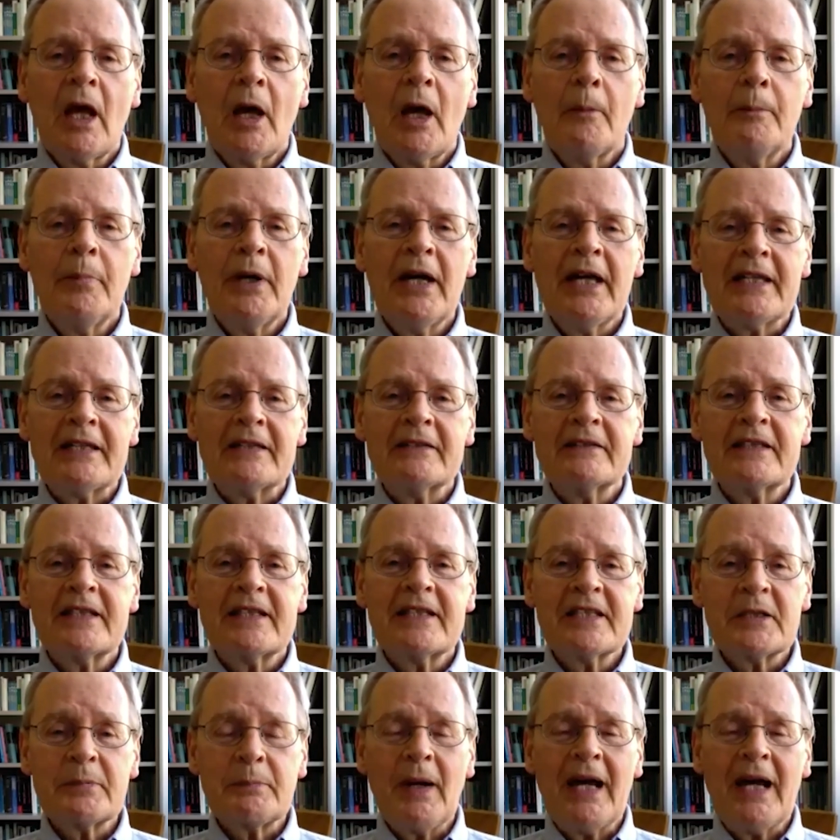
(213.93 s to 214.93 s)
But
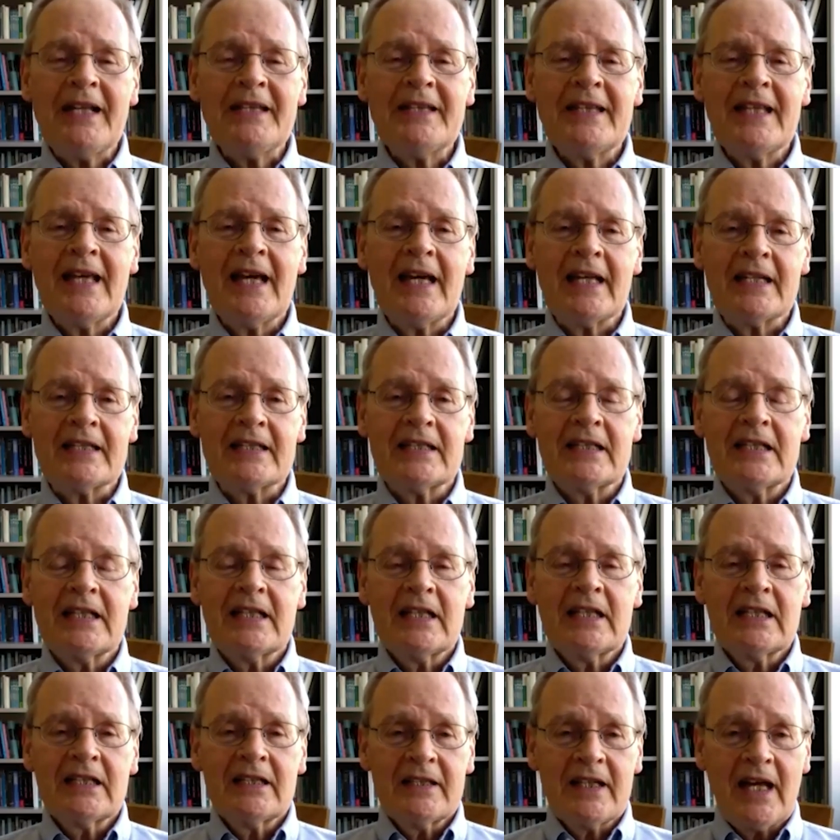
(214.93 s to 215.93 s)
despite that,
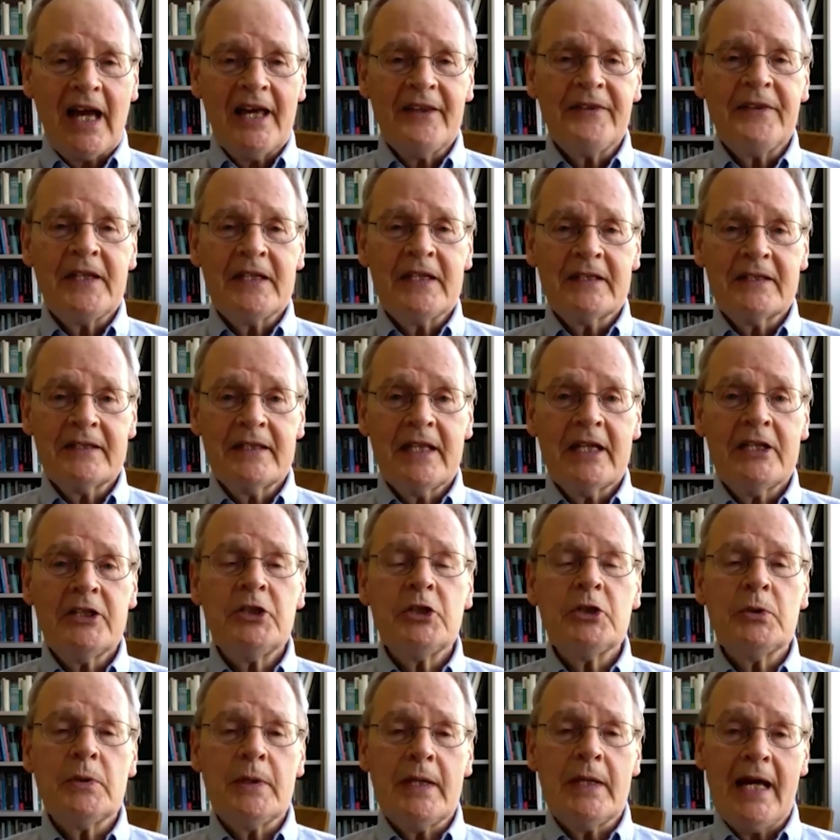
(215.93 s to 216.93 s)
I think they
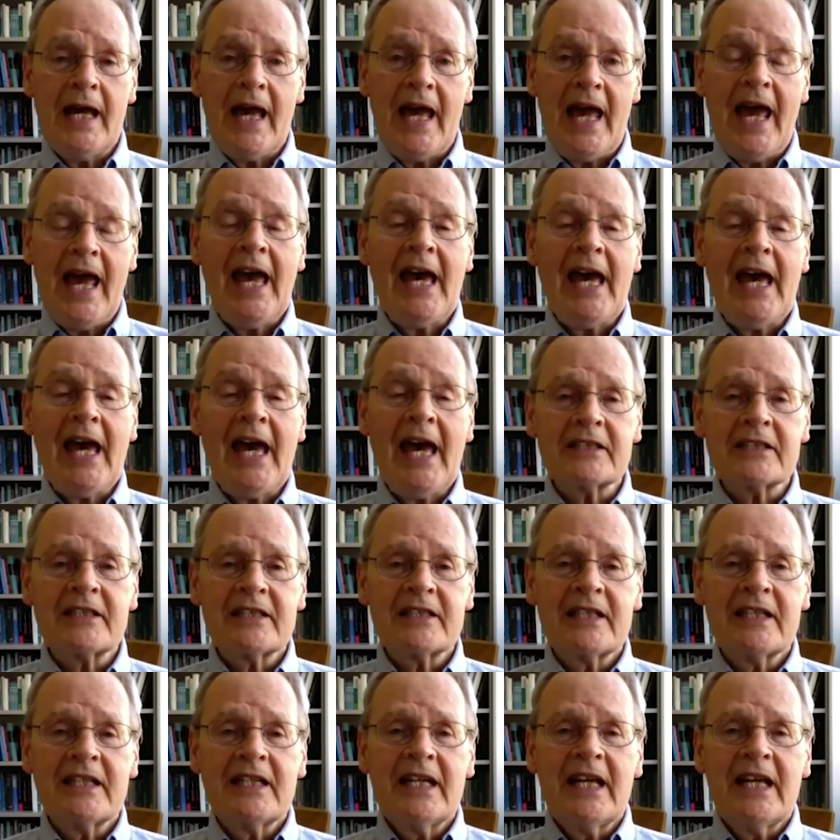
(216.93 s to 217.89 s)
do act.